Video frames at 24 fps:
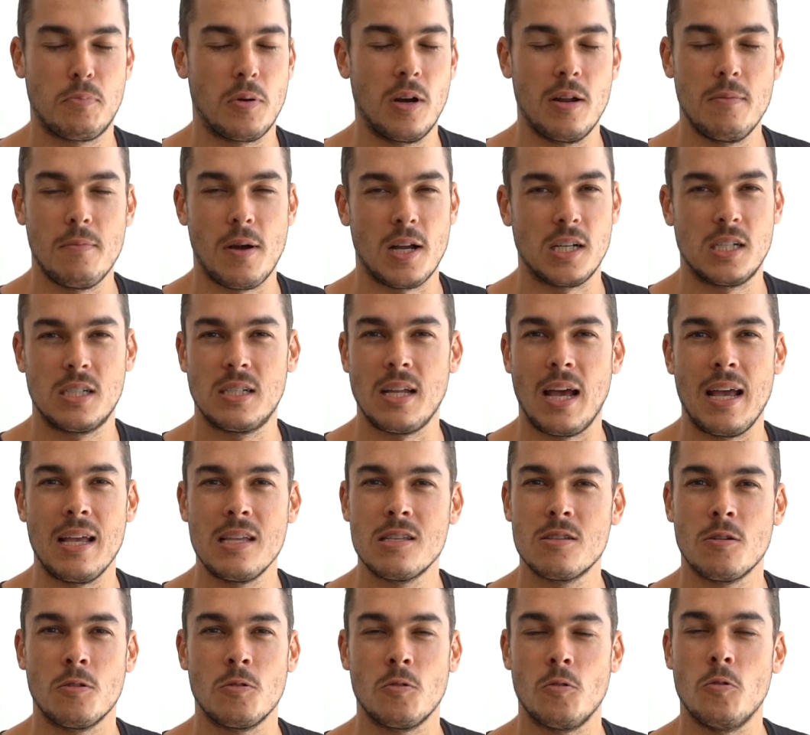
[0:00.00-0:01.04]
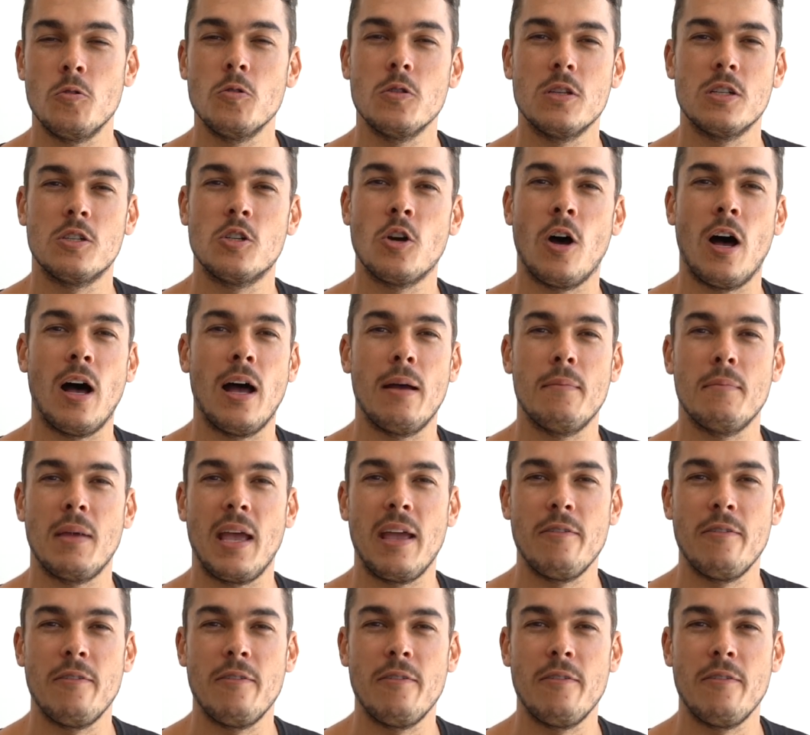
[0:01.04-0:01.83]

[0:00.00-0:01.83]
pretty much stays on all the time,